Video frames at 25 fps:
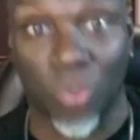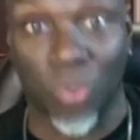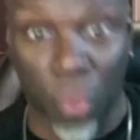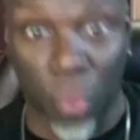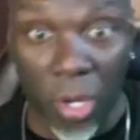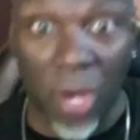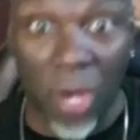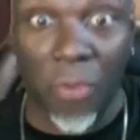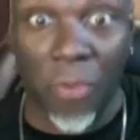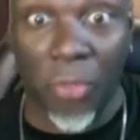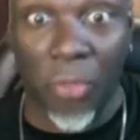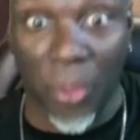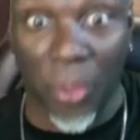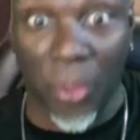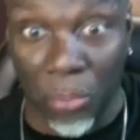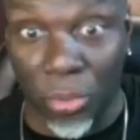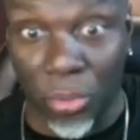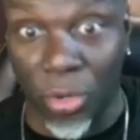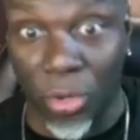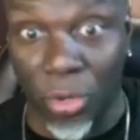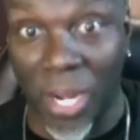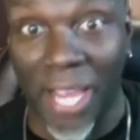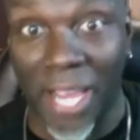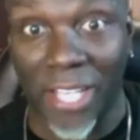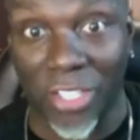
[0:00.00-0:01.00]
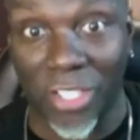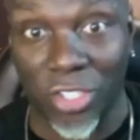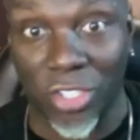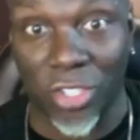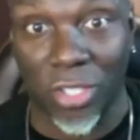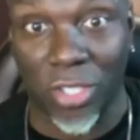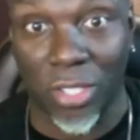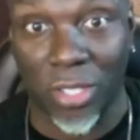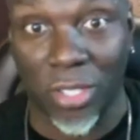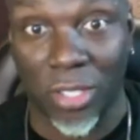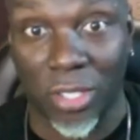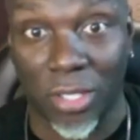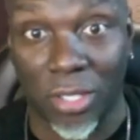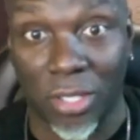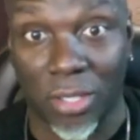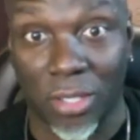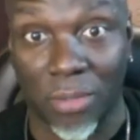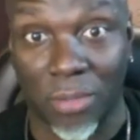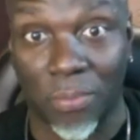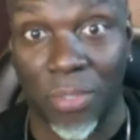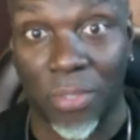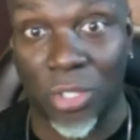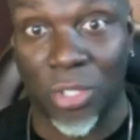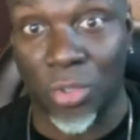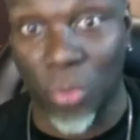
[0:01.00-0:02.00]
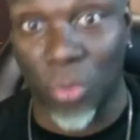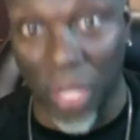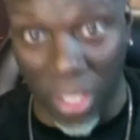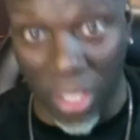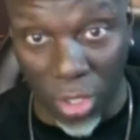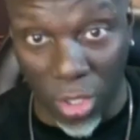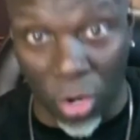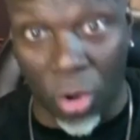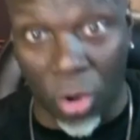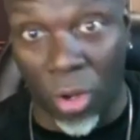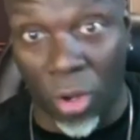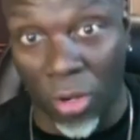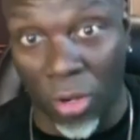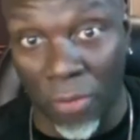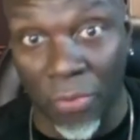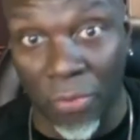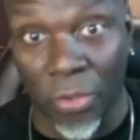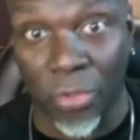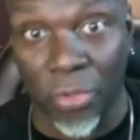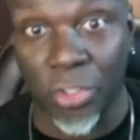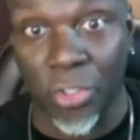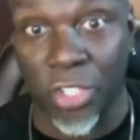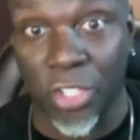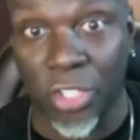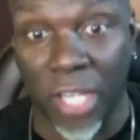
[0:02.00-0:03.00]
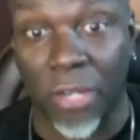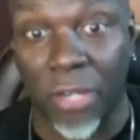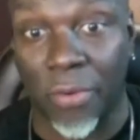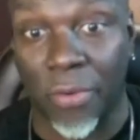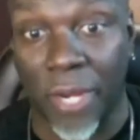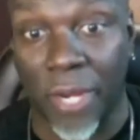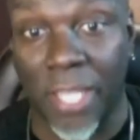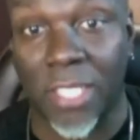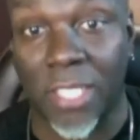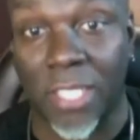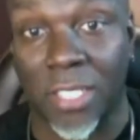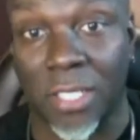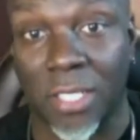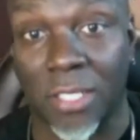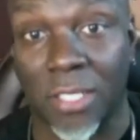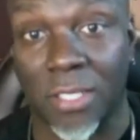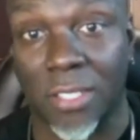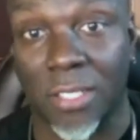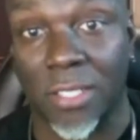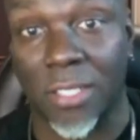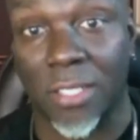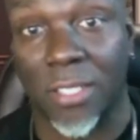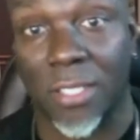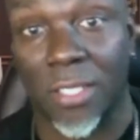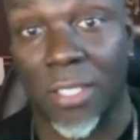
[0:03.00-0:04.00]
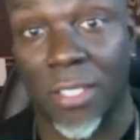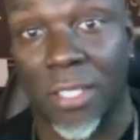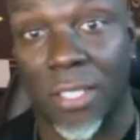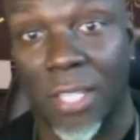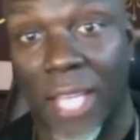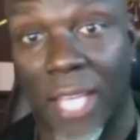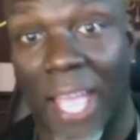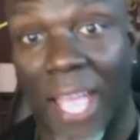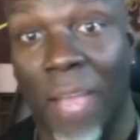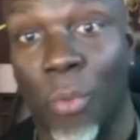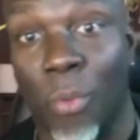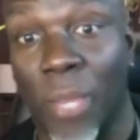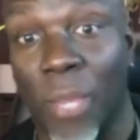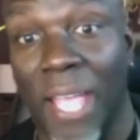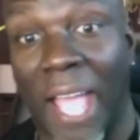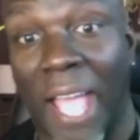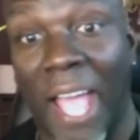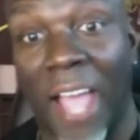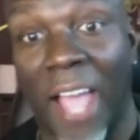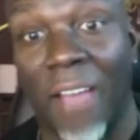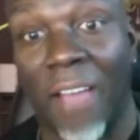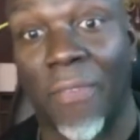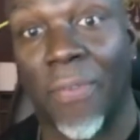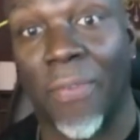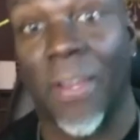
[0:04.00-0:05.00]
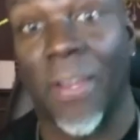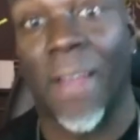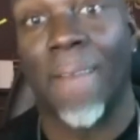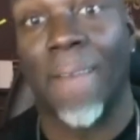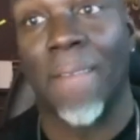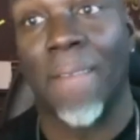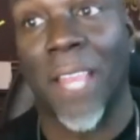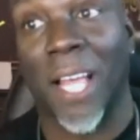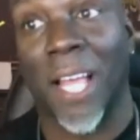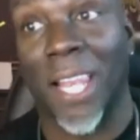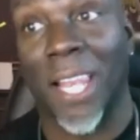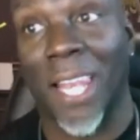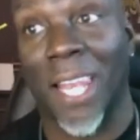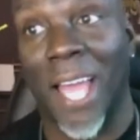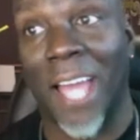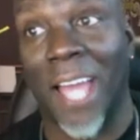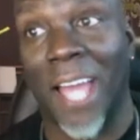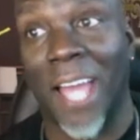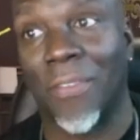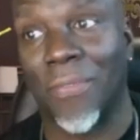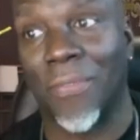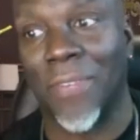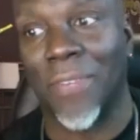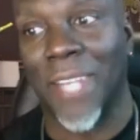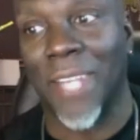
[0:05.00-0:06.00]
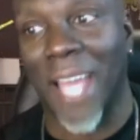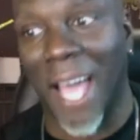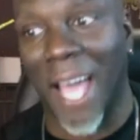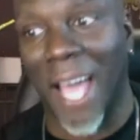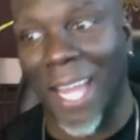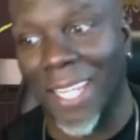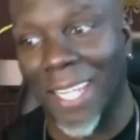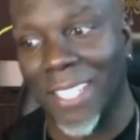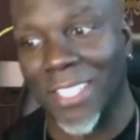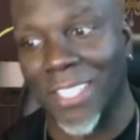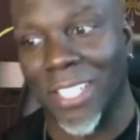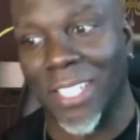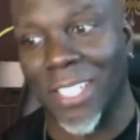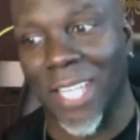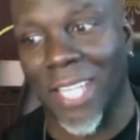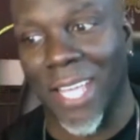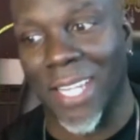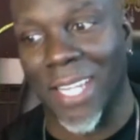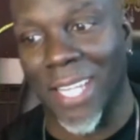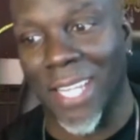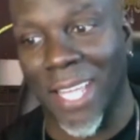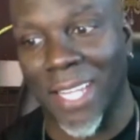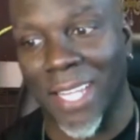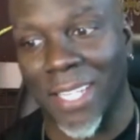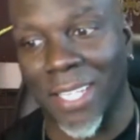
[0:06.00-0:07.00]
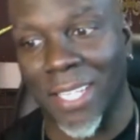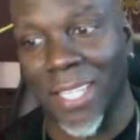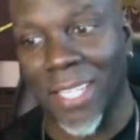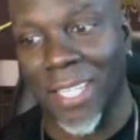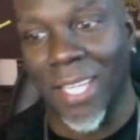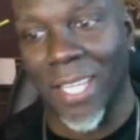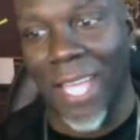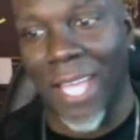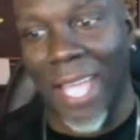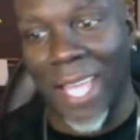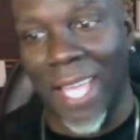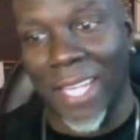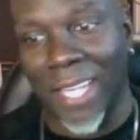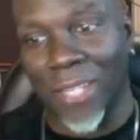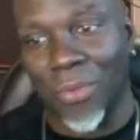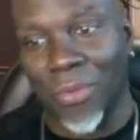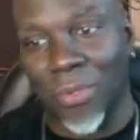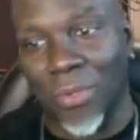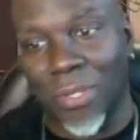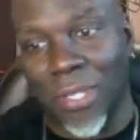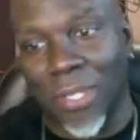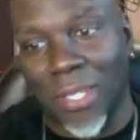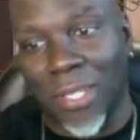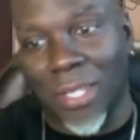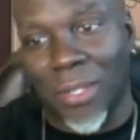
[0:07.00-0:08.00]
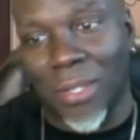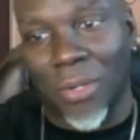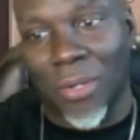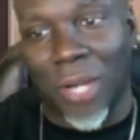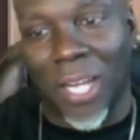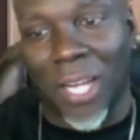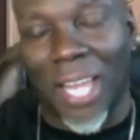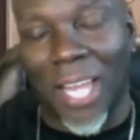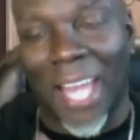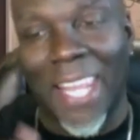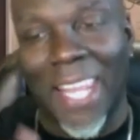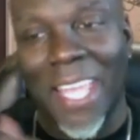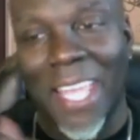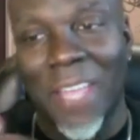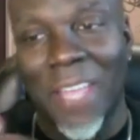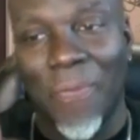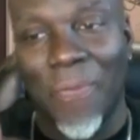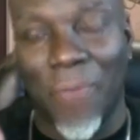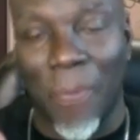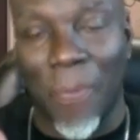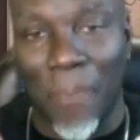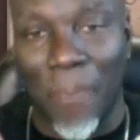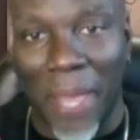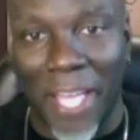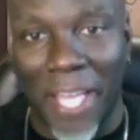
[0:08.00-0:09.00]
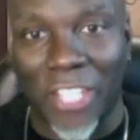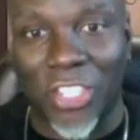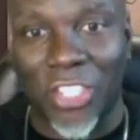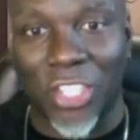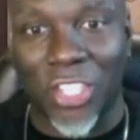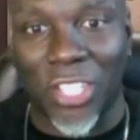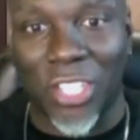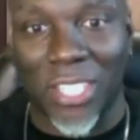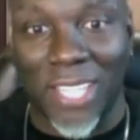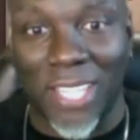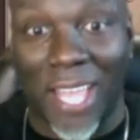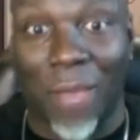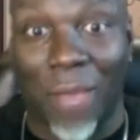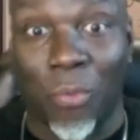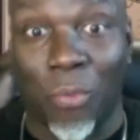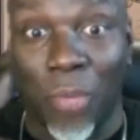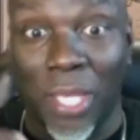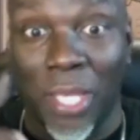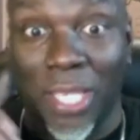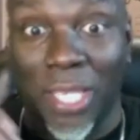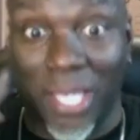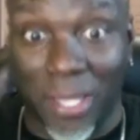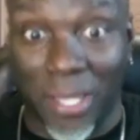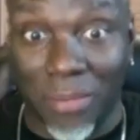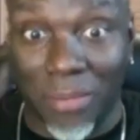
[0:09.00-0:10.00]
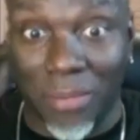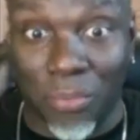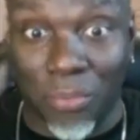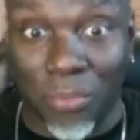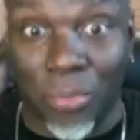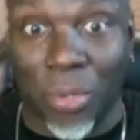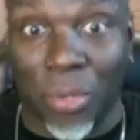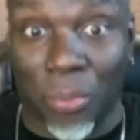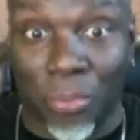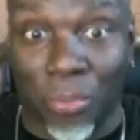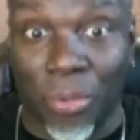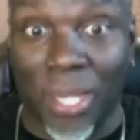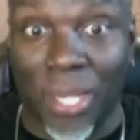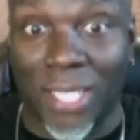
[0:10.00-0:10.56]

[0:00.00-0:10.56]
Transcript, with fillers: We're the bridge between all of those generations. And we have a lot of knowledge and and and and a lot of information that we can bring